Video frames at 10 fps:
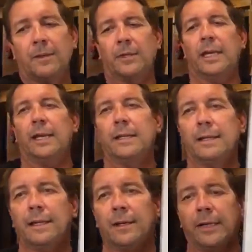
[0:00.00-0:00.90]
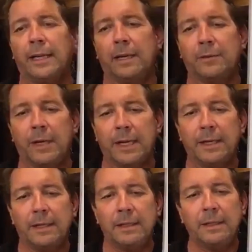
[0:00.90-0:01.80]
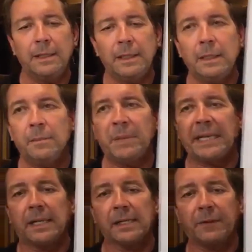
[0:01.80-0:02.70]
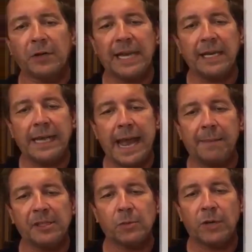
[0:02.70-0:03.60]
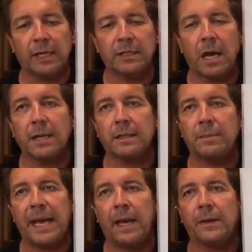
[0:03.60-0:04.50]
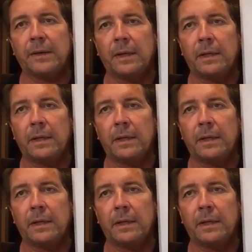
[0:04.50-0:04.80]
okay, now I got it right. Because of our daily habits and what I talked about,